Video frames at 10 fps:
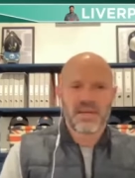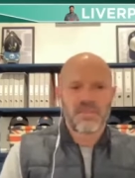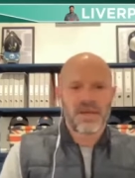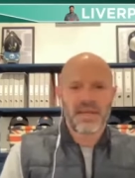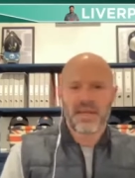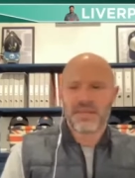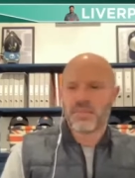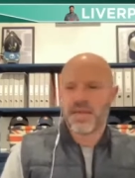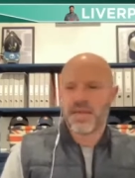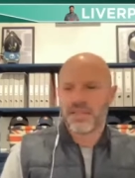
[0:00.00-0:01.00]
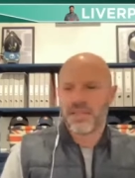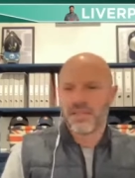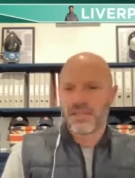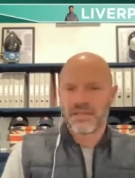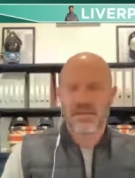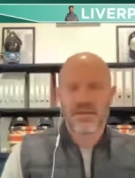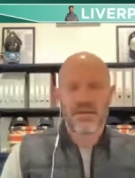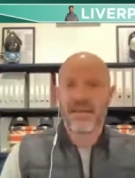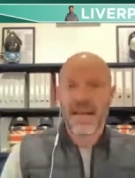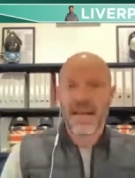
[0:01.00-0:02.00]
come back against PSG, to look like
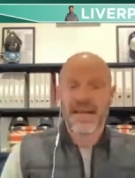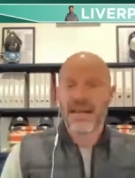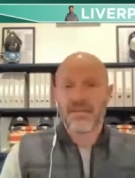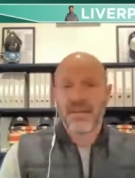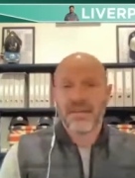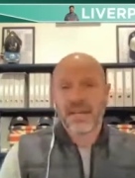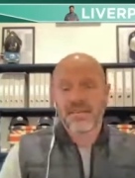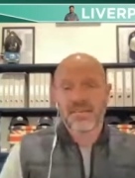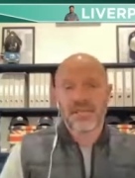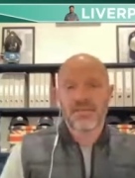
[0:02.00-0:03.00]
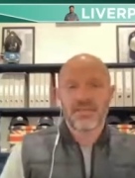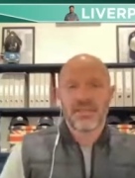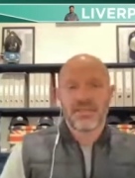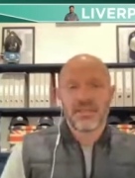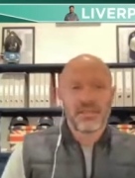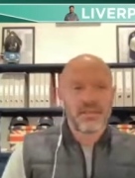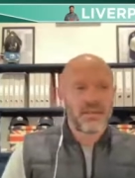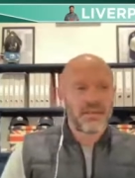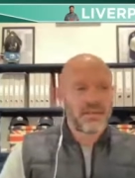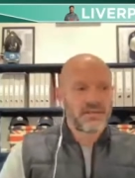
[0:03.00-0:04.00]
they're down and out of it against Chelsea, you
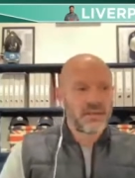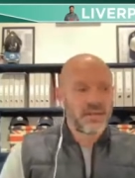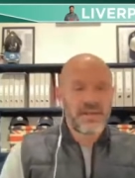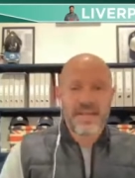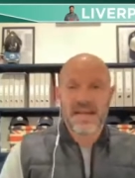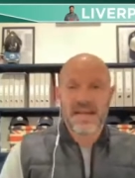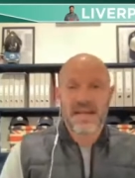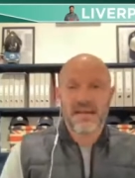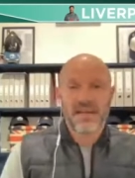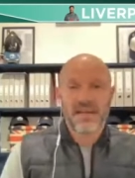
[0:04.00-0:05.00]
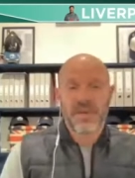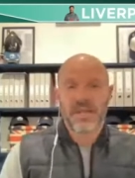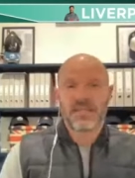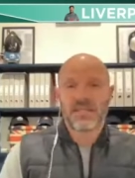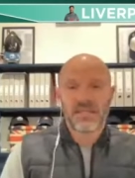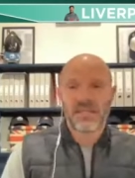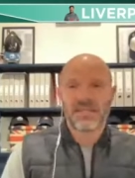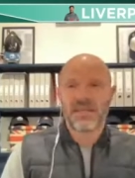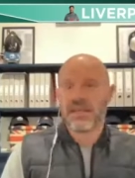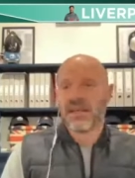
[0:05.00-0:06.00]
know, to look like they're down and out against Manchester
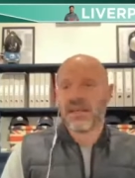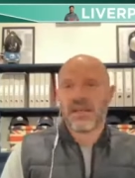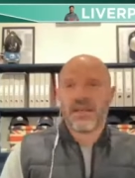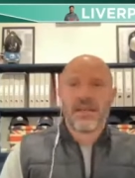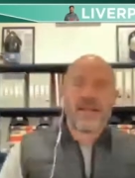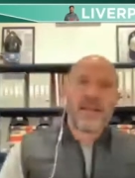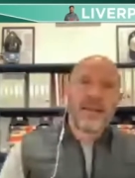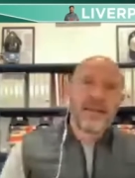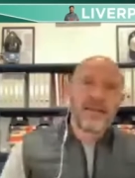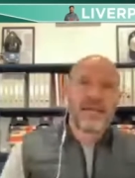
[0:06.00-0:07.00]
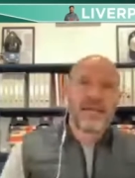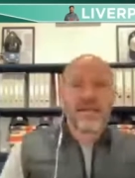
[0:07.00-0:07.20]
City. You